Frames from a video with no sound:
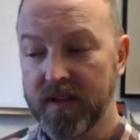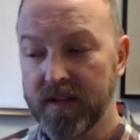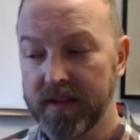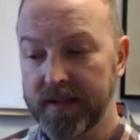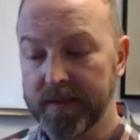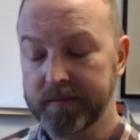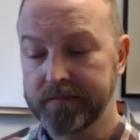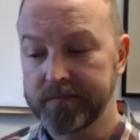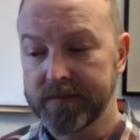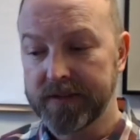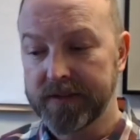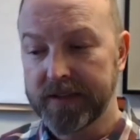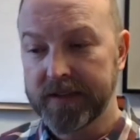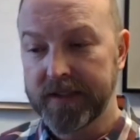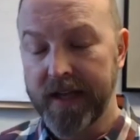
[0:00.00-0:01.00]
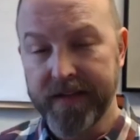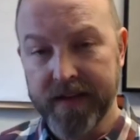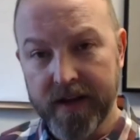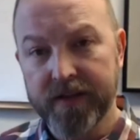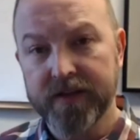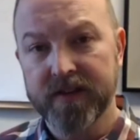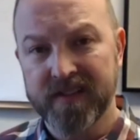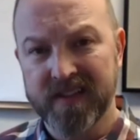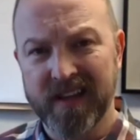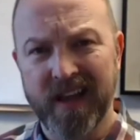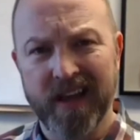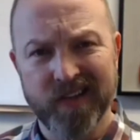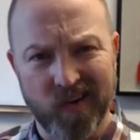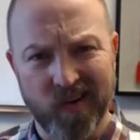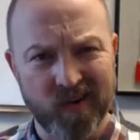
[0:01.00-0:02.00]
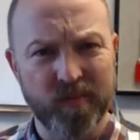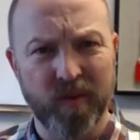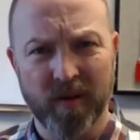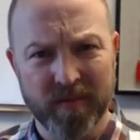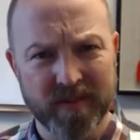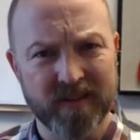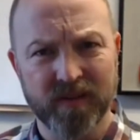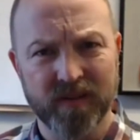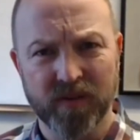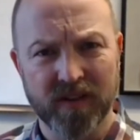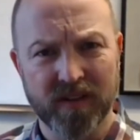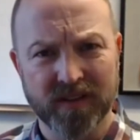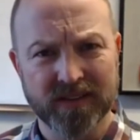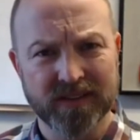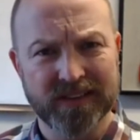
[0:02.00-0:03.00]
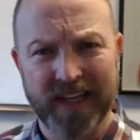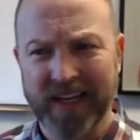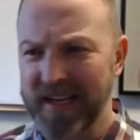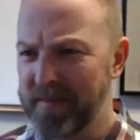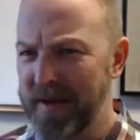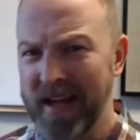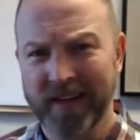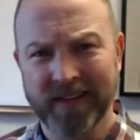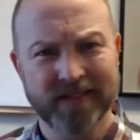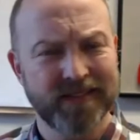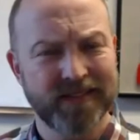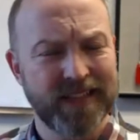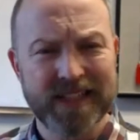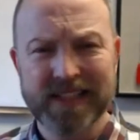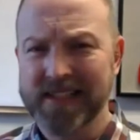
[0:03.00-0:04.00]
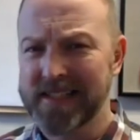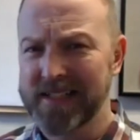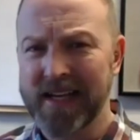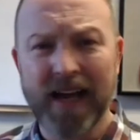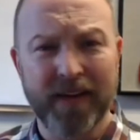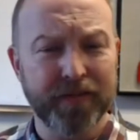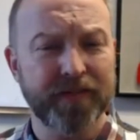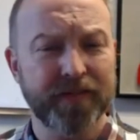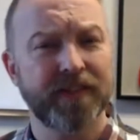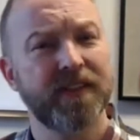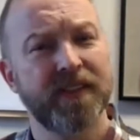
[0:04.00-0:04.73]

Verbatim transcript: Um, and the other is to the HR departments of the world and say, come on, this is enough